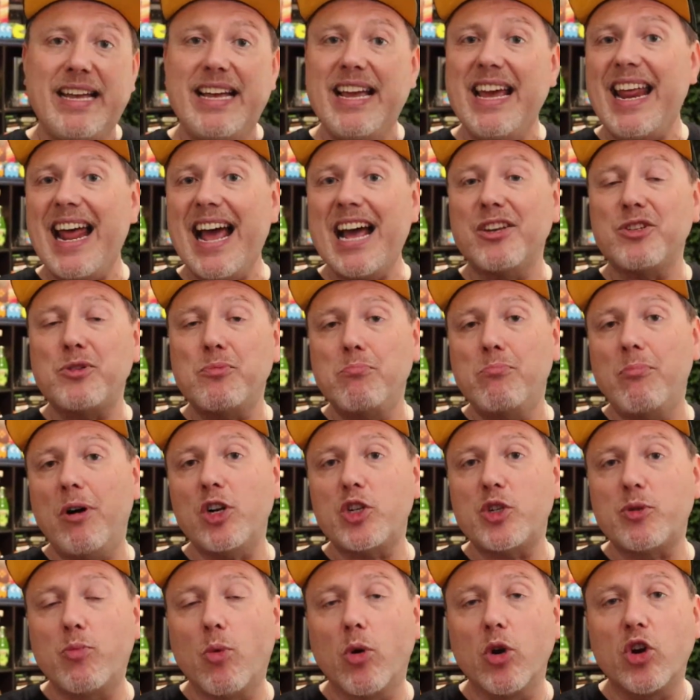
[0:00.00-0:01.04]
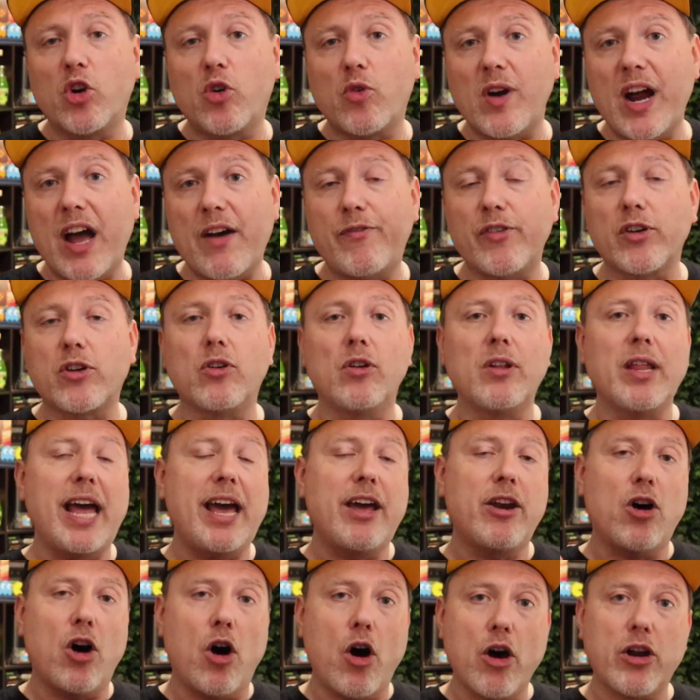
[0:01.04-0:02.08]
it has much more graphical
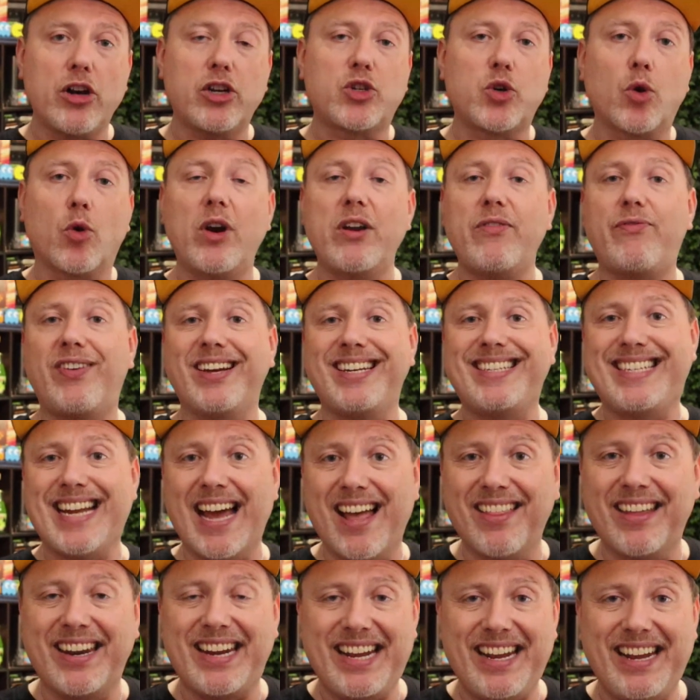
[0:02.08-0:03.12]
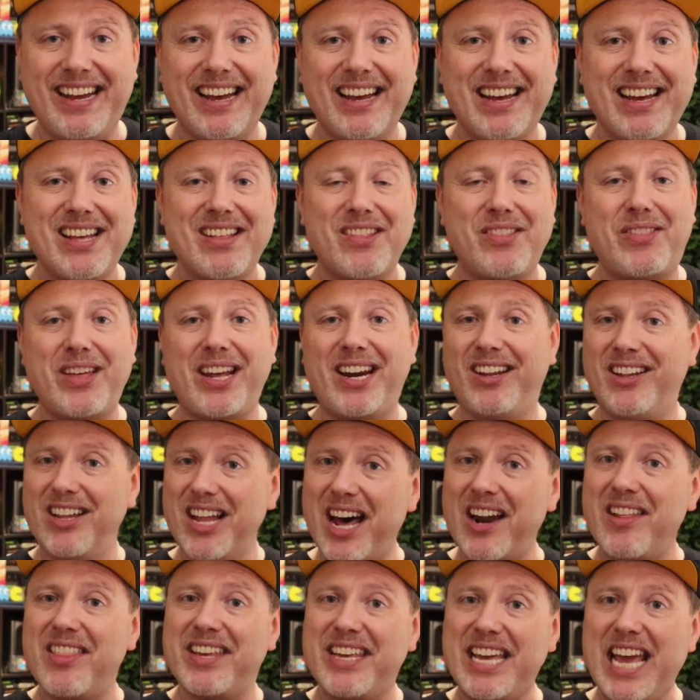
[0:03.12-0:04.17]
and auditory fidelity than a
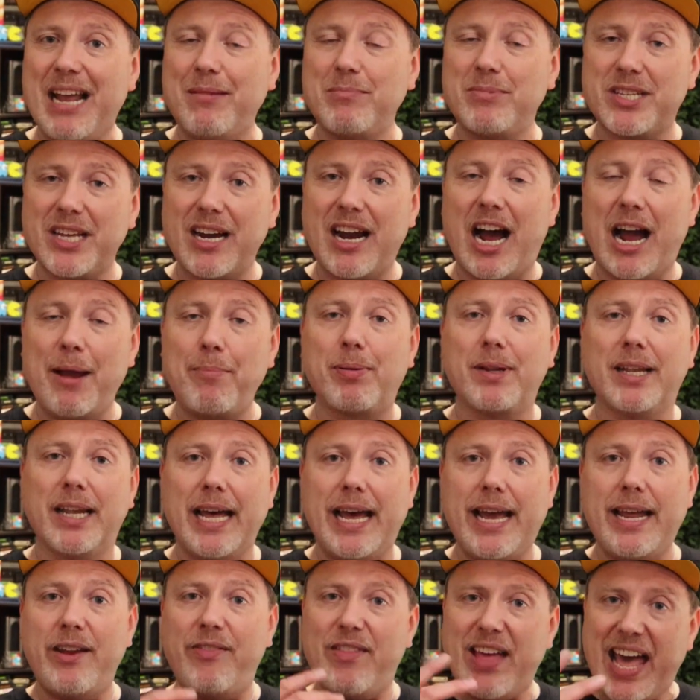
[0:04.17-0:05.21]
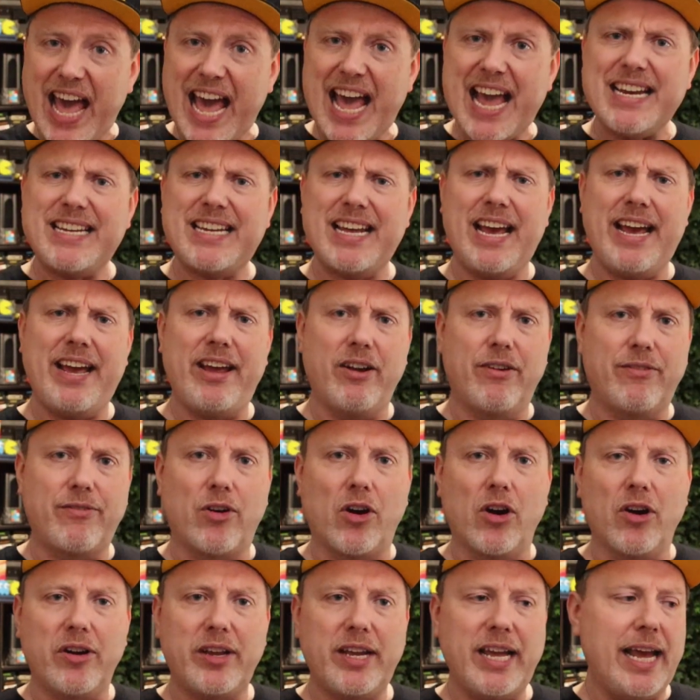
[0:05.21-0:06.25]
lot of the games that I played in the heyday of
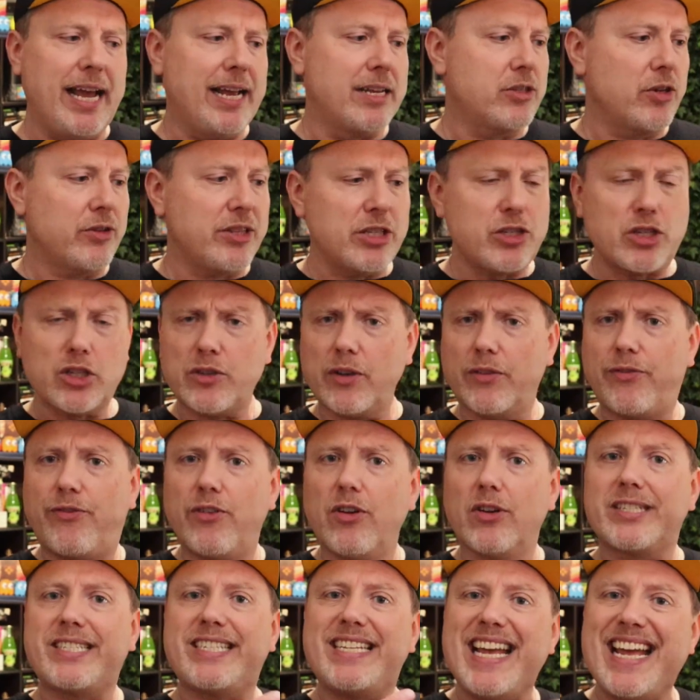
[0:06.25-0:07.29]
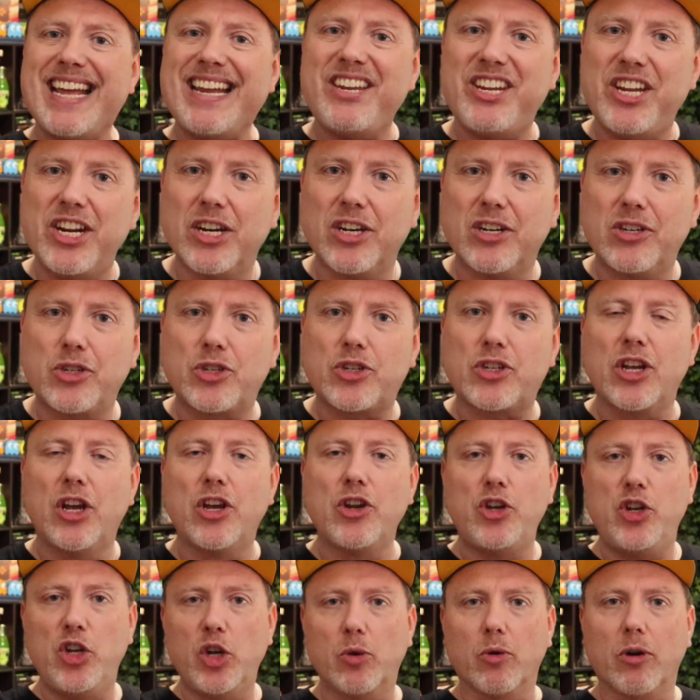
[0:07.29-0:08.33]
arcades. Like this is a full ten years
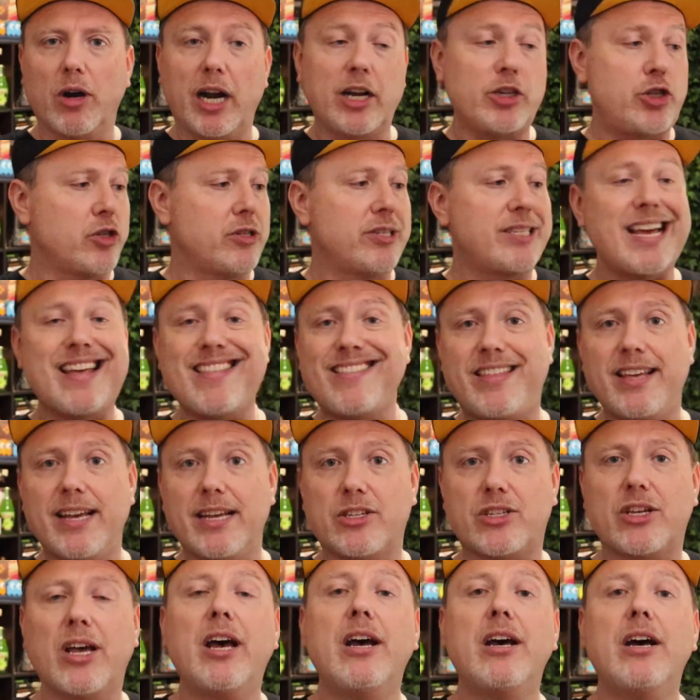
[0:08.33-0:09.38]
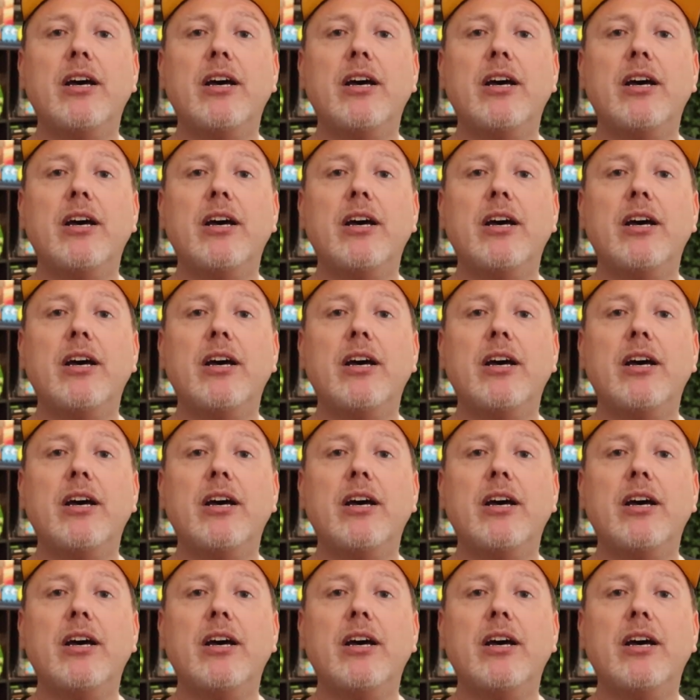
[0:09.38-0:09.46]
newer, I shouldn't say this.